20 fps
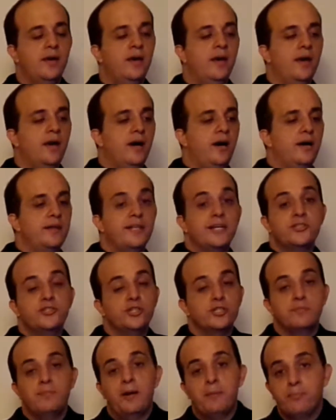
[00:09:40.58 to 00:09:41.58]
That's
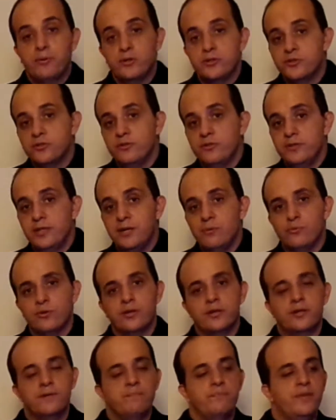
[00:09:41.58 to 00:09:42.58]
just my personal network.
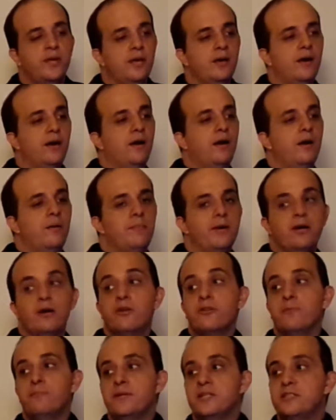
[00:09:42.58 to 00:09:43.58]
My
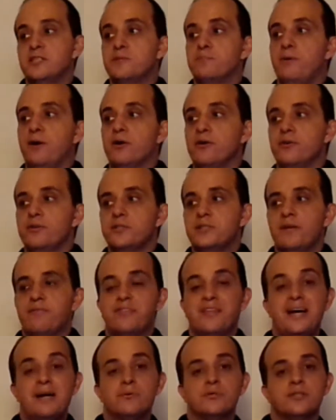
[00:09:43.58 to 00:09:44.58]
other business partners have
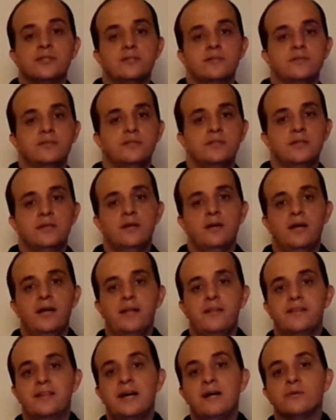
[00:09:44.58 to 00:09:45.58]
thousands and
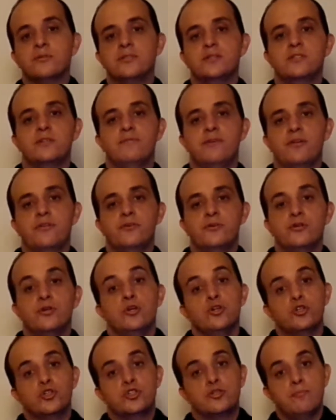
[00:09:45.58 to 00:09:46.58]
thousands of other
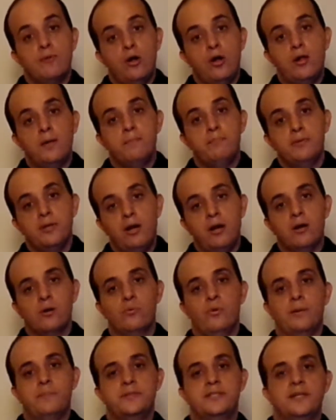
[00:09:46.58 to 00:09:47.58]
small blog
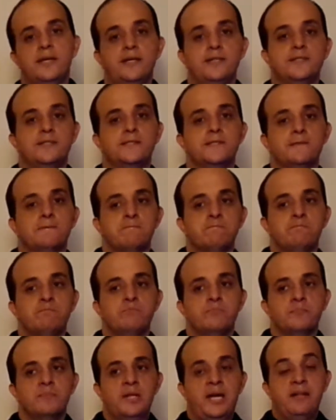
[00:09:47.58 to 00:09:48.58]
websites.
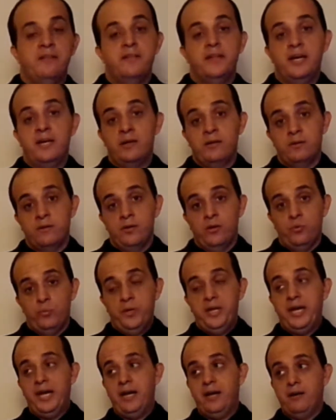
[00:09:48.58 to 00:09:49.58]
And then we
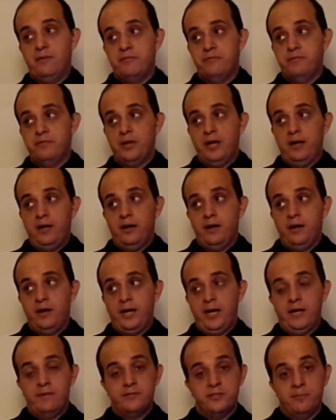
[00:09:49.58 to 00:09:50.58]
have, I
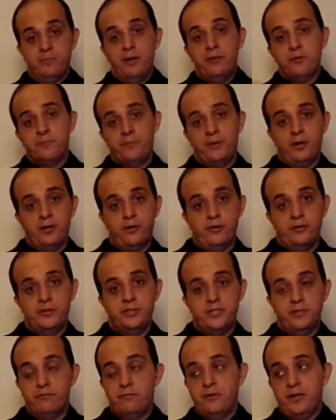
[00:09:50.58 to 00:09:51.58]
have some other partners
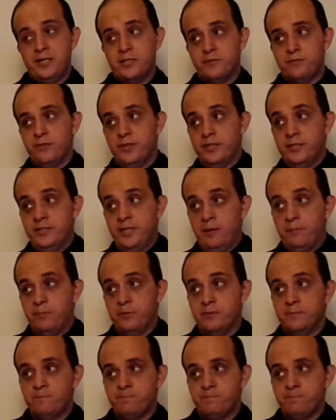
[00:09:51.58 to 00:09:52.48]
in France, for example,